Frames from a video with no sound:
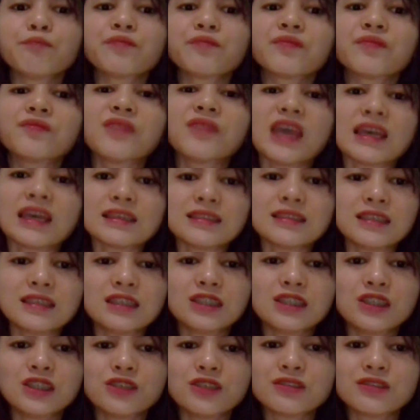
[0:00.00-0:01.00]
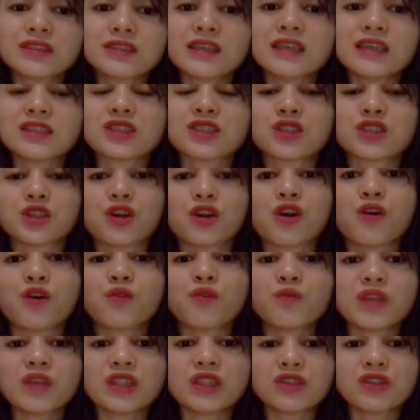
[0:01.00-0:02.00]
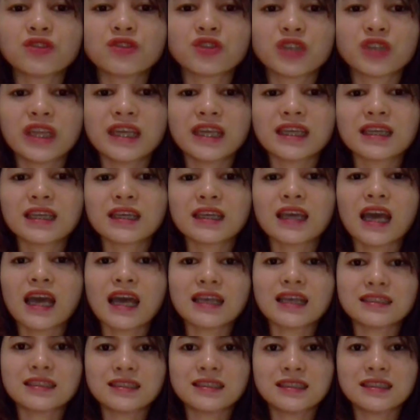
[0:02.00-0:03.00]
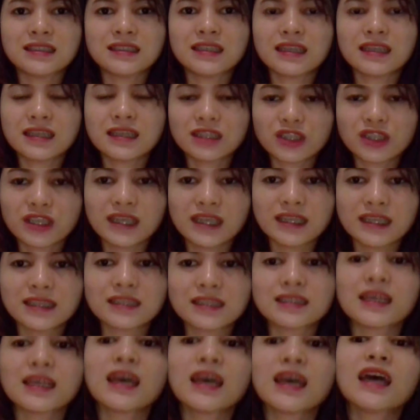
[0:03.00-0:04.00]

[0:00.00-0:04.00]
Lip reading: Next is use a straw when you drink acidic drinks.